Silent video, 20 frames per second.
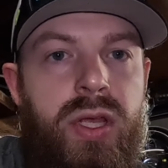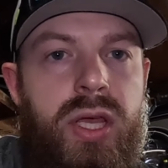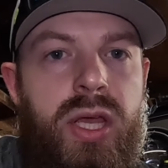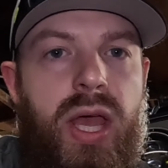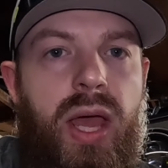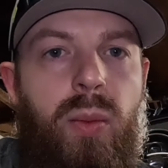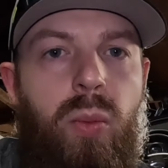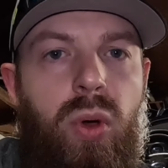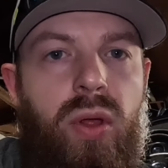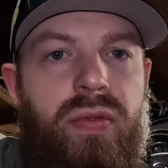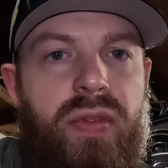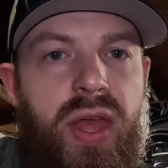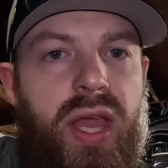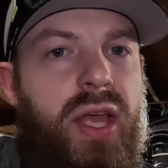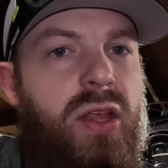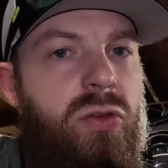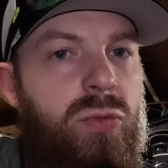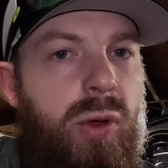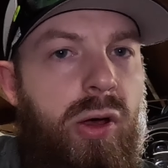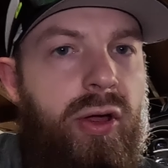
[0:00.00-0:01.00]
And one thing
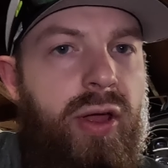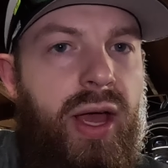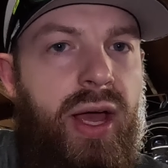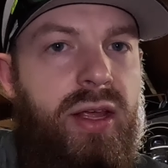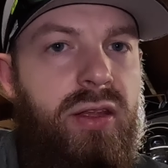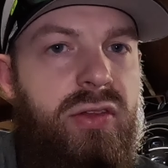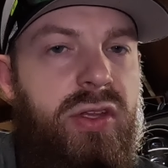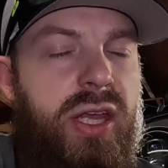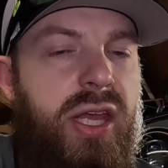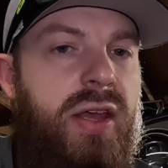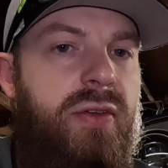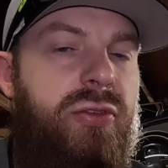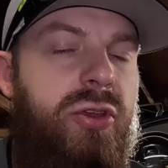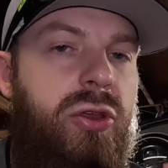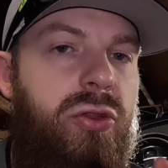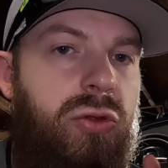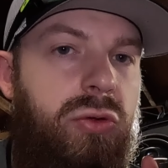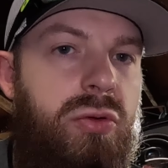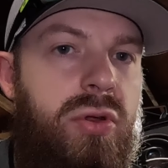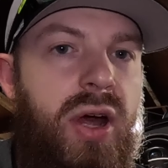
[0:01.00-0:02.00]
as well, guys, if
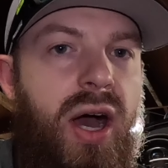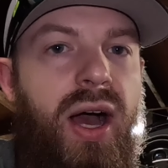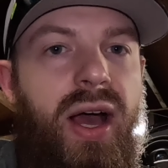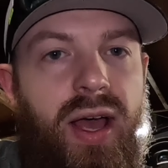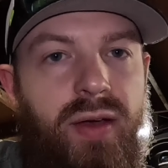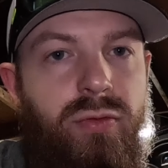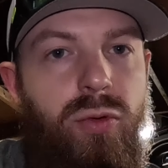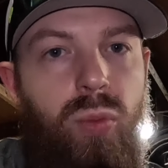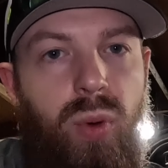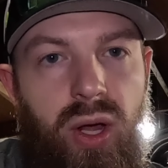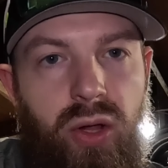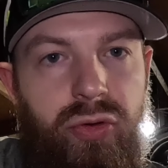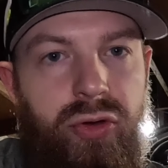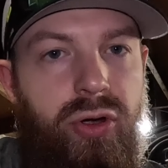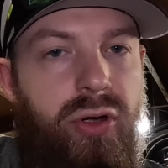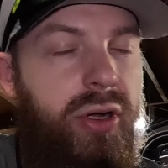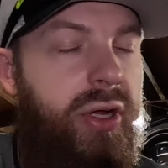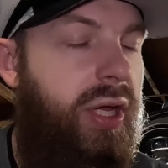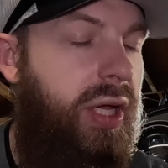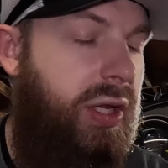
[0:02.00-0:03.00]
you do not have a
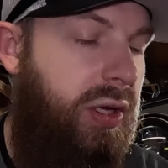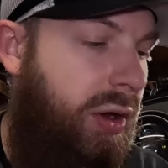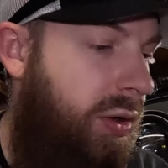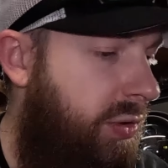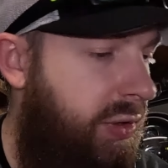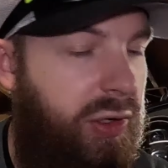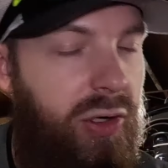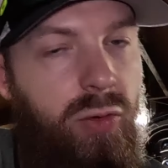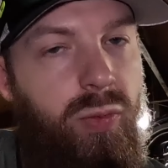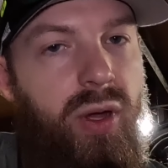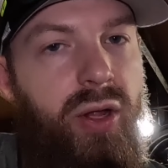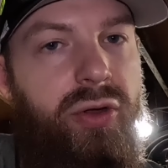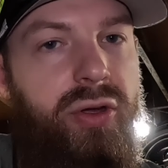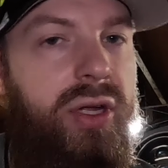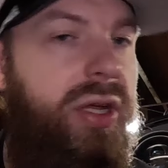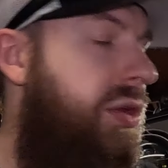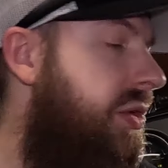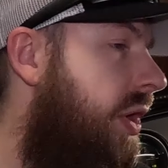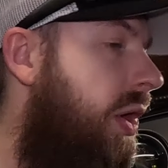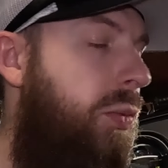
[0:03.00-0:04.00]
welder, you don't know a welder,
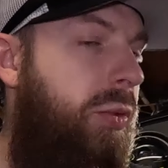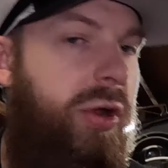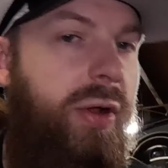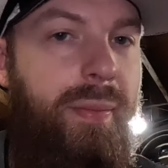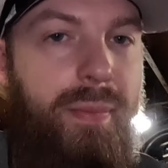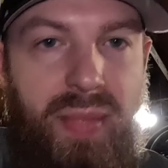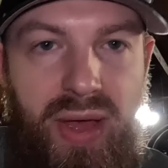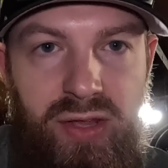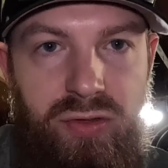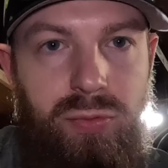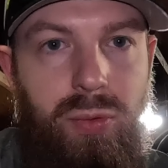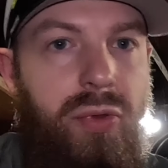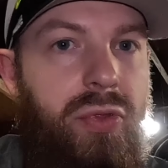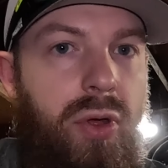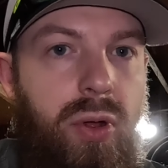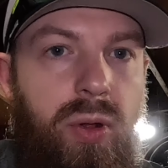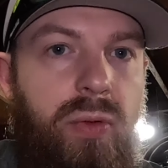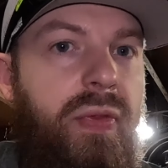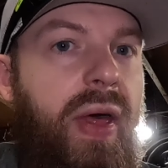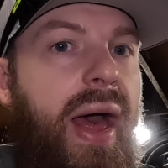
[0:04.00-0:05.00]
you don't want to mess with
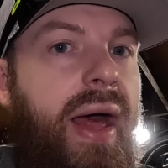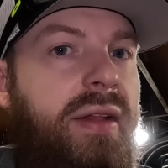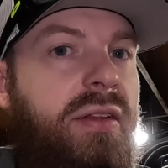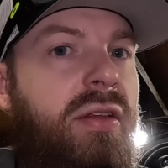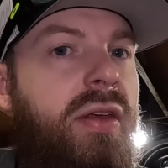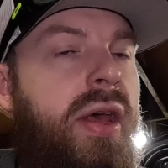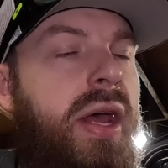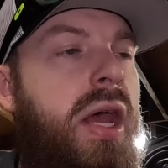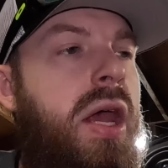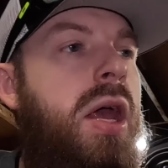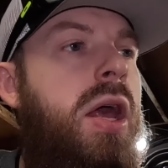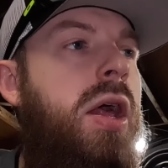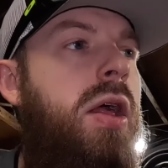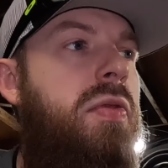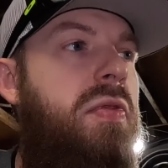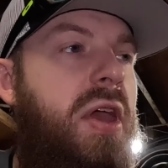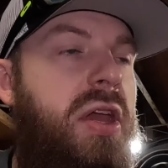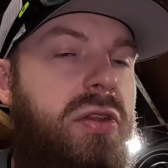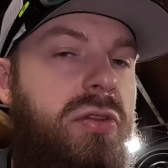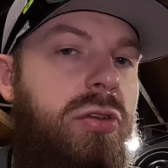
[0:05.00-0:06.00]
all that,
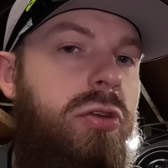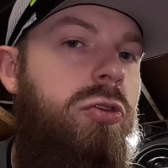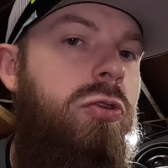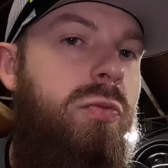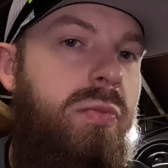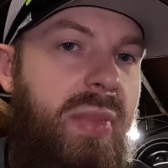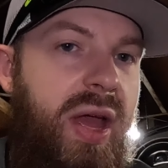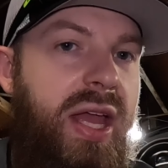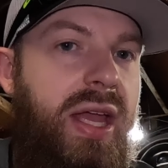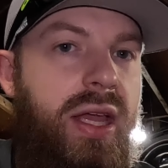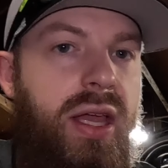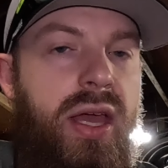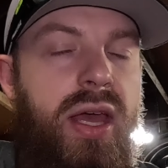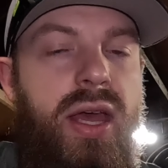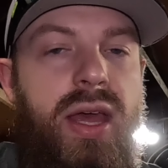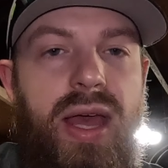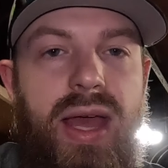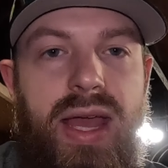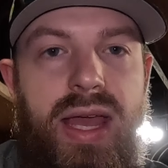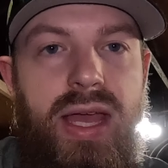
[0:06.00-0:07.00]
they do make
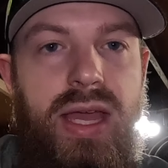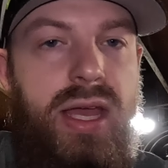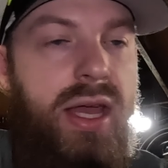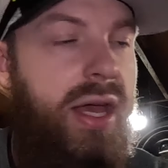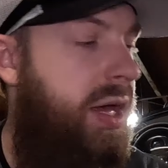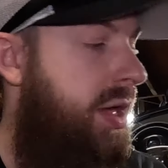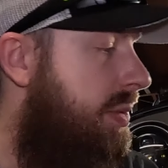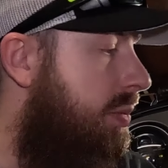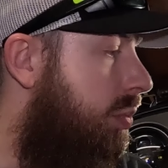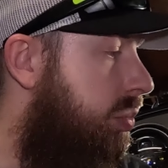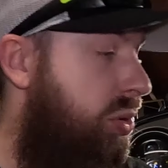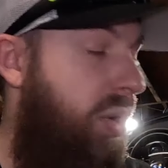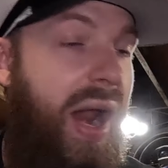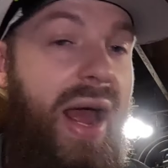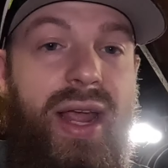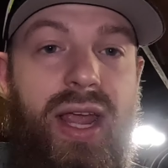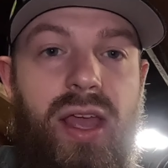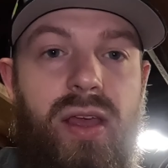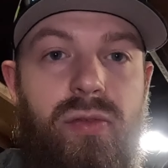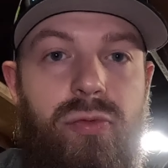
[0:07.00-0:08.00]
a
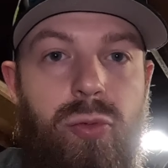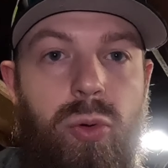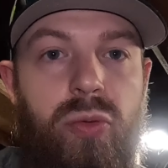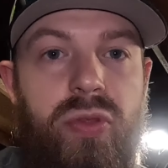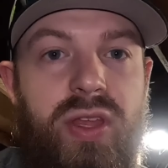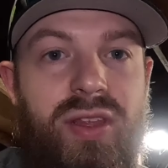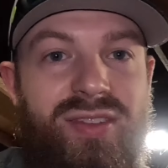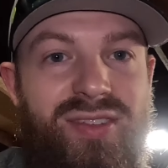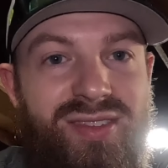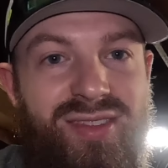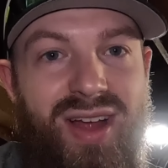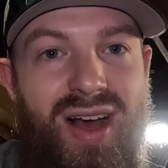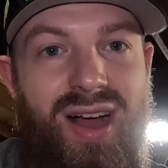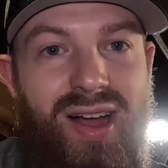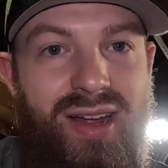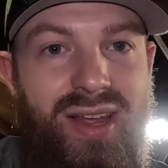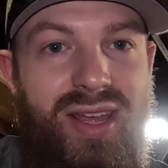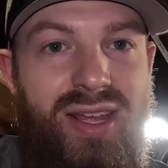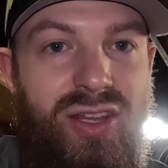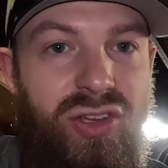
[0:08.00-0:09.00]
bracket for the
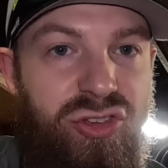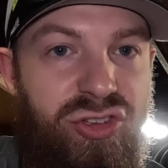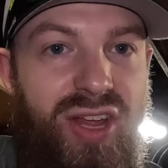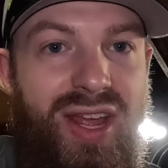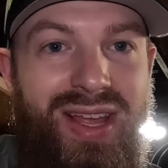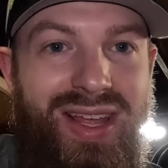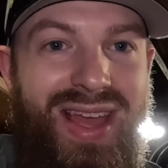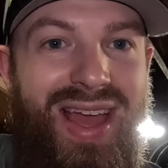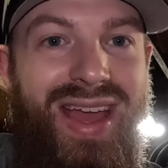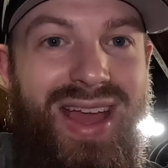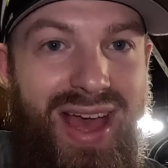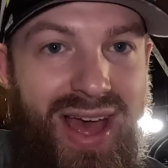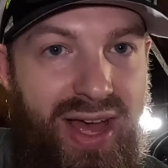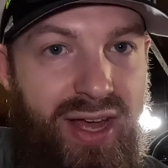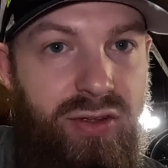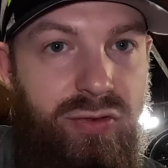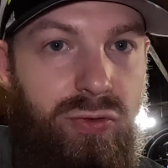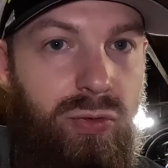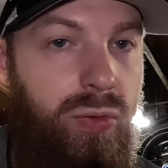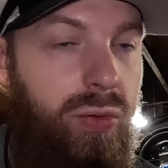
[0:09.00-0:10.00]
stock JK
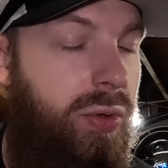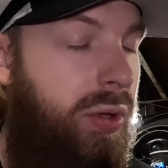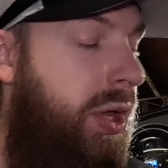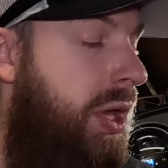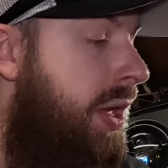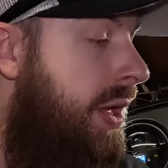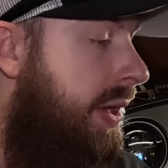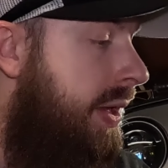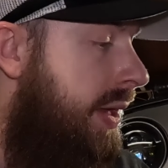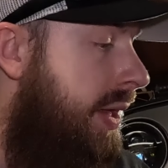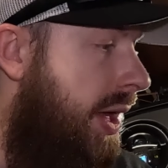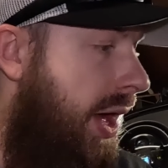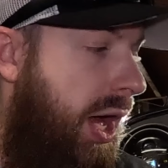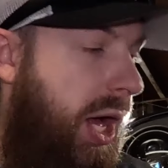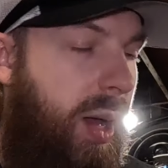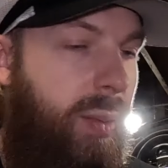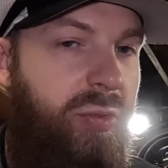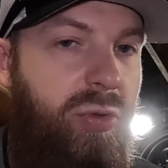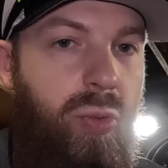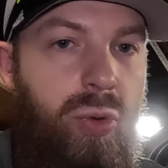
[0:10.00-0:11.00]
axle
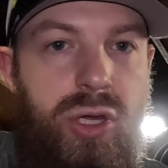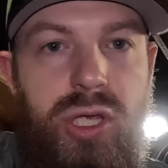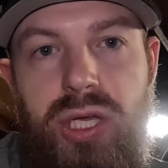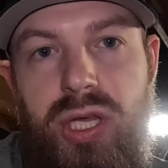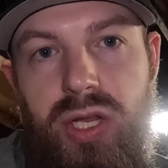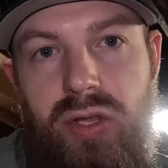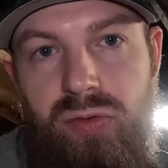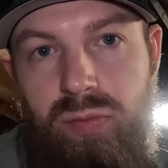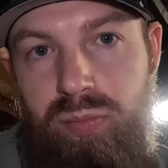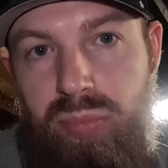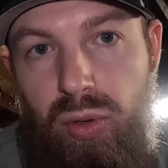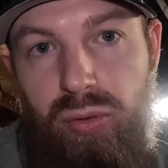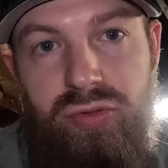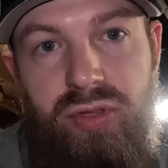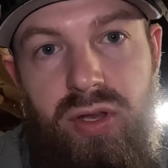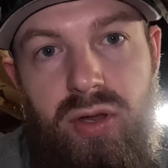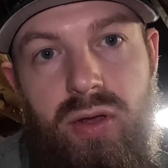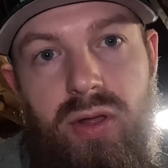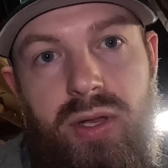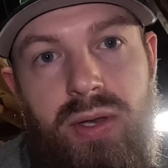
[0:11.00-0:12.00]
to where you can just bolt
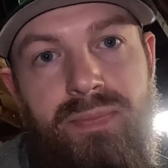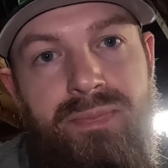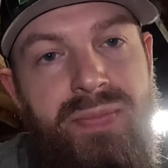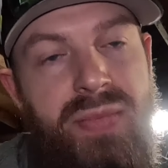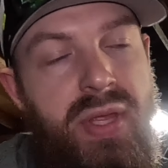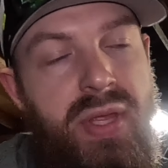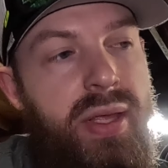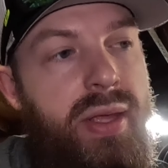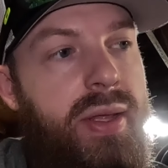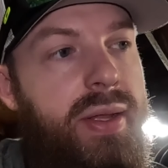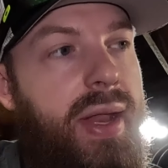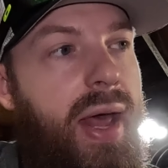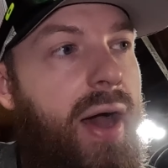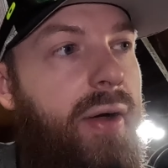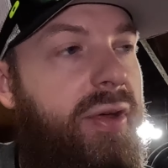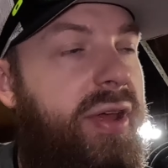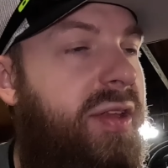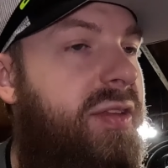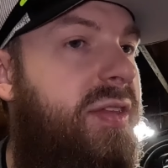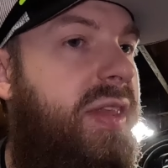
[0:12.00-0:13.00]
it on. Now,
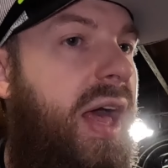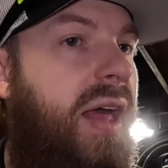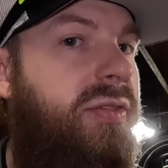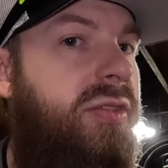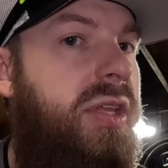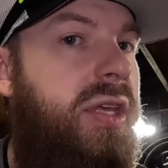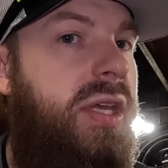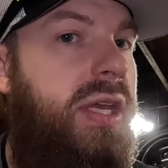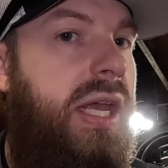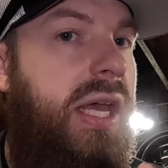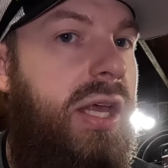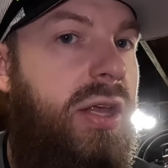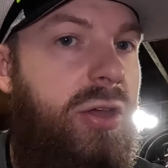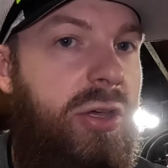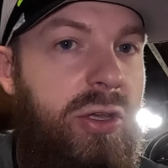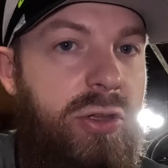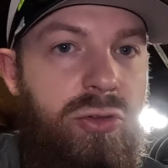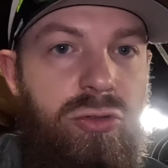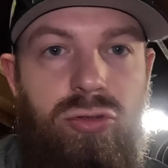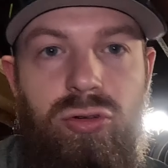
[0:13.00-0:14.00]
is that the
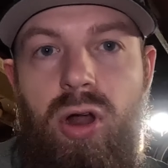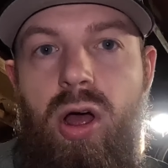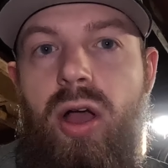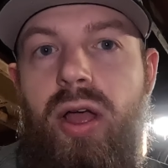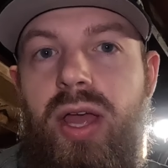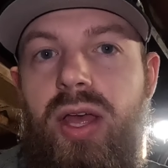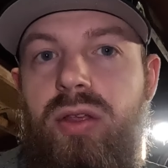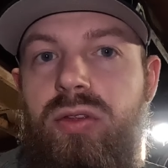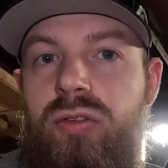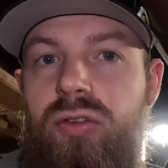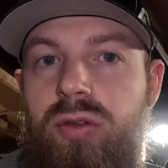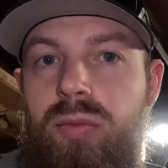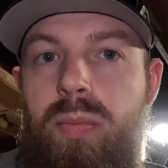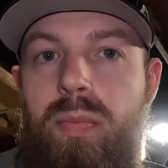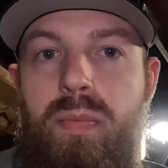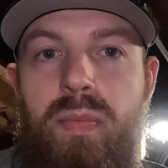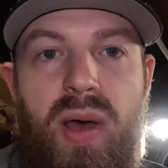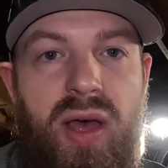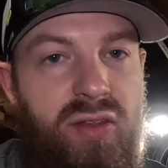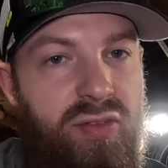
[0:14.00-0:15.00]
strongest,
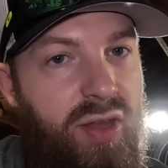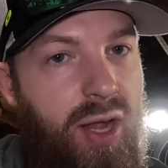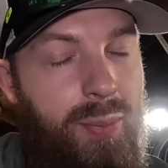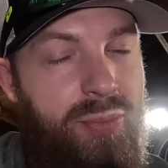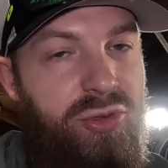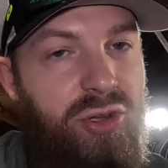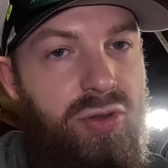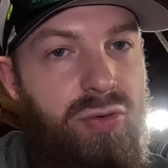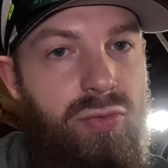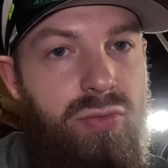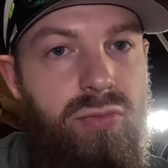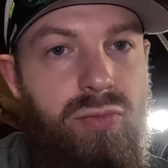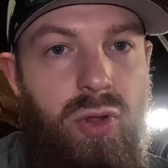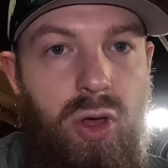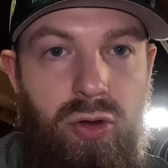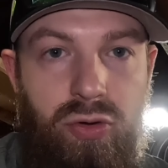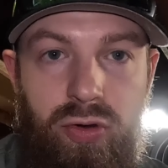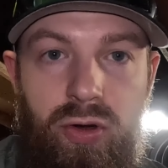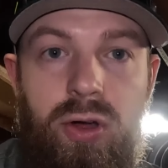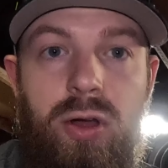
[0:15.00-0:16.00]
best option
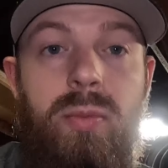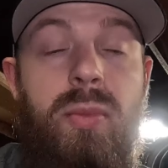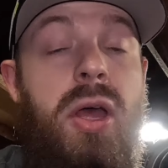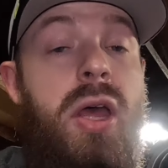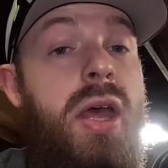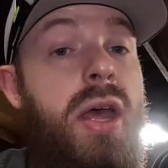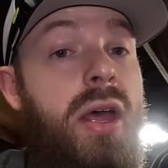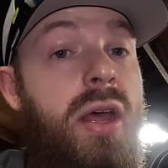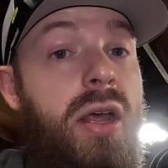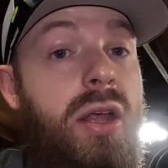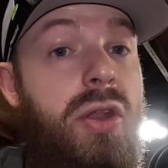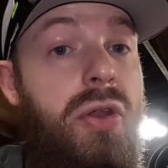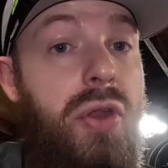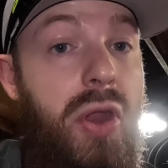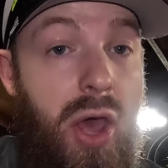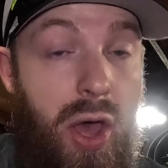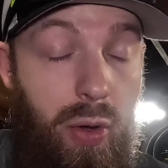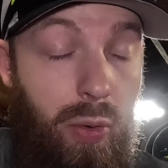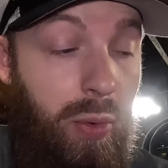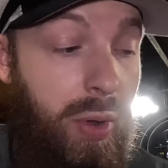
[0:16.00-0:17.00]
long term?
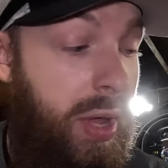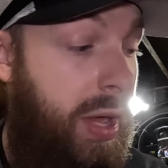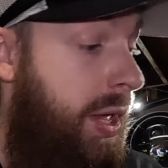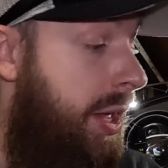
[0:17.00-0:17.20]
No.